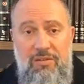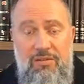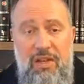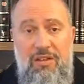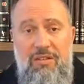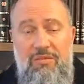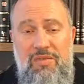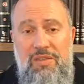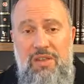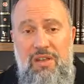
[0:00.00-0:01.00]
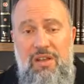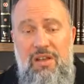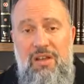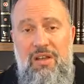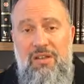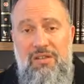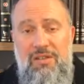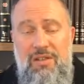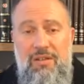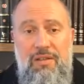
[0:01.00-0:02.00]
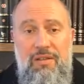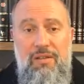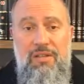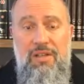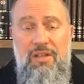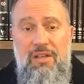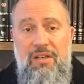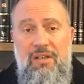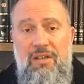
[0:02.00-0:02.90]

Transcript: to count them as 13.